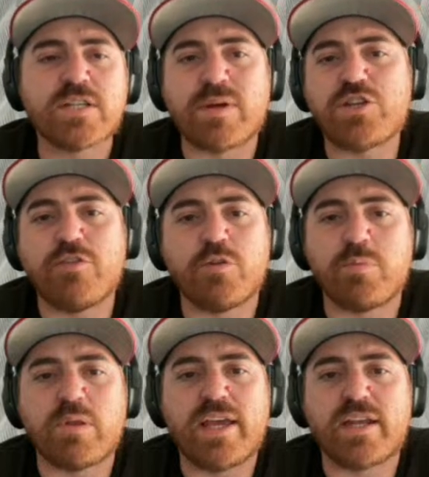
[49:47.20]
especially if you're
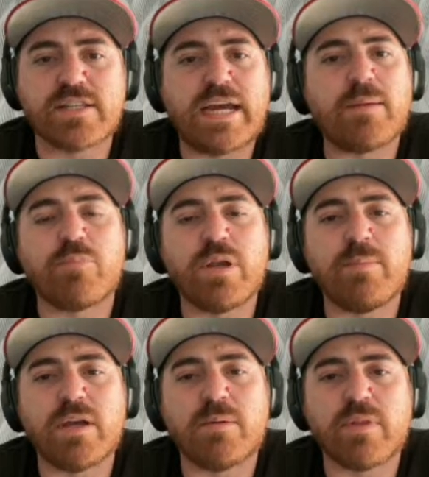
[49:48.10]
playing a tight end
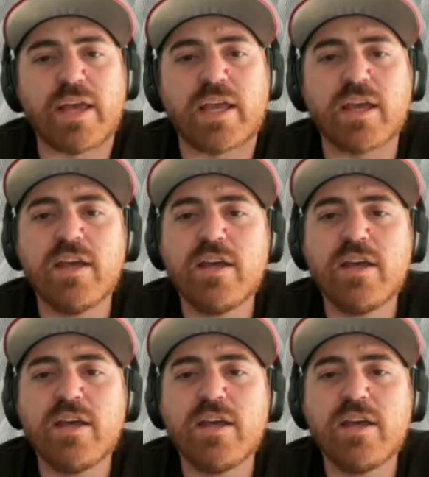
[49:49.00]
premium, like,